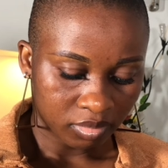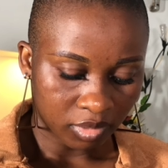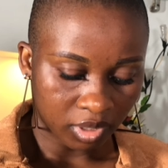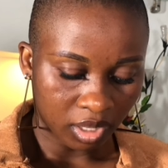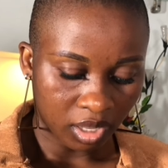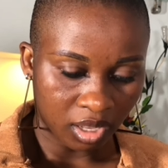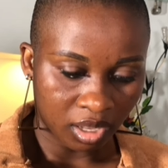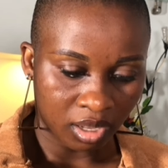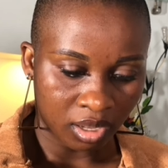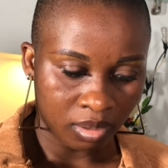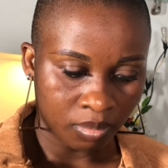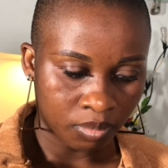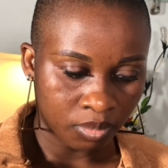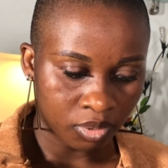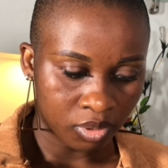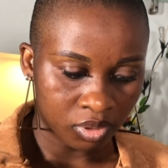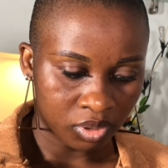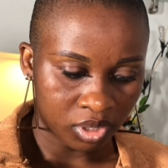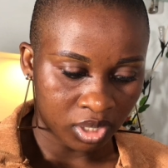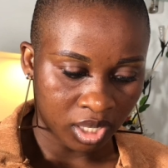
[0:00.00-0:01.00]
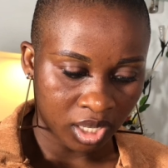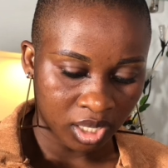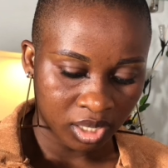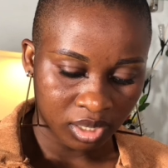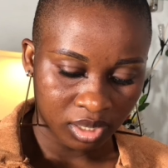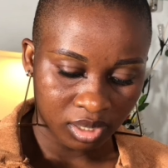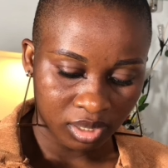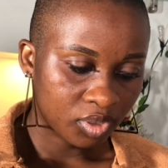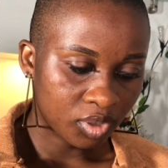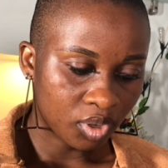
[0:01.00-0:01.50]
Yeah, budget.
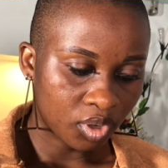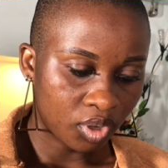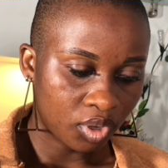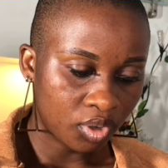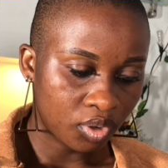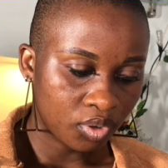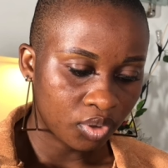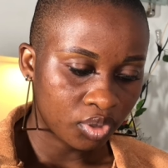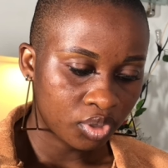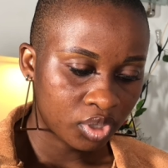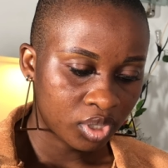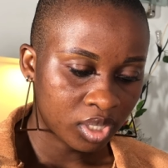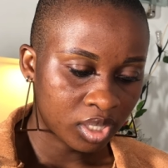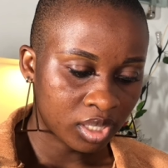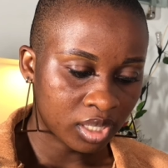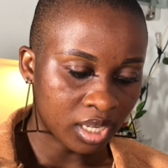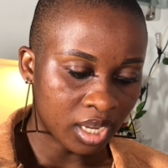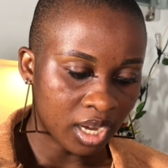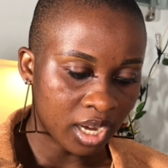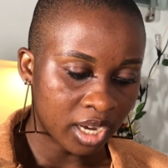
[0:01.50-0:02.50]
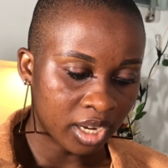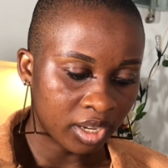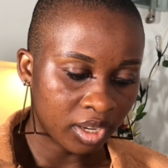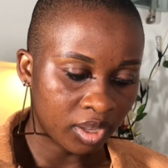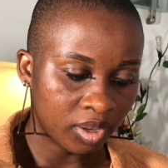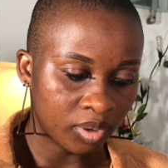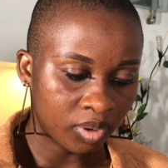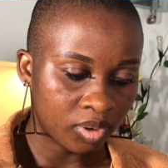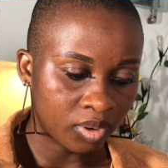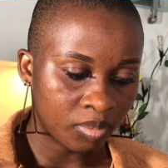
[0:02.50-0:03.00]
So you could just add
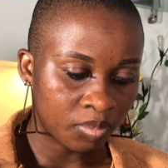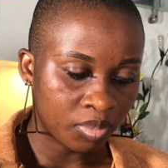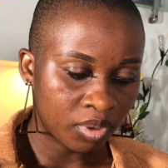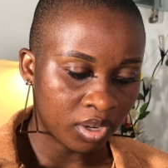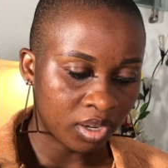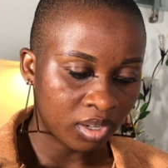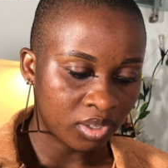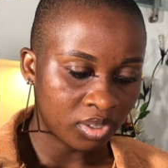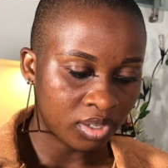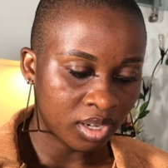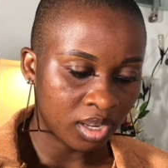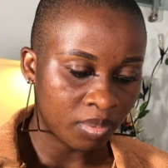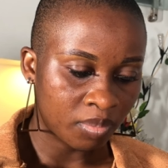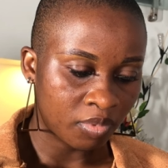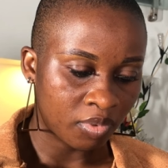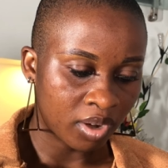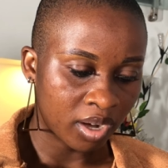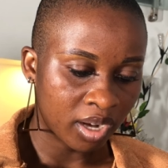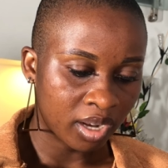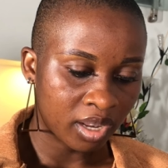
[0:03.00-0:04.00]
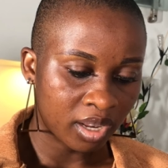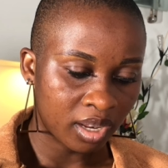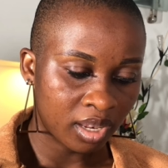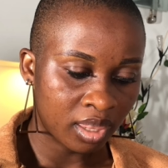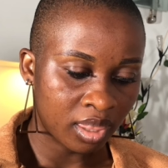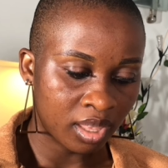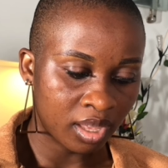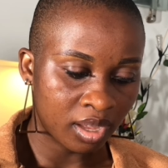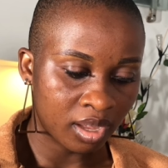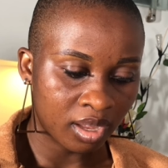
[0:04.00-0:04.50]
your company's name right
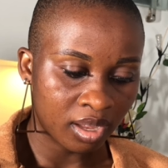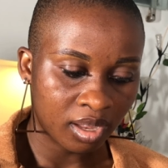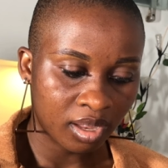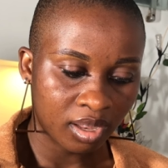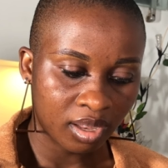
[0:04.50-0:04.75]
there,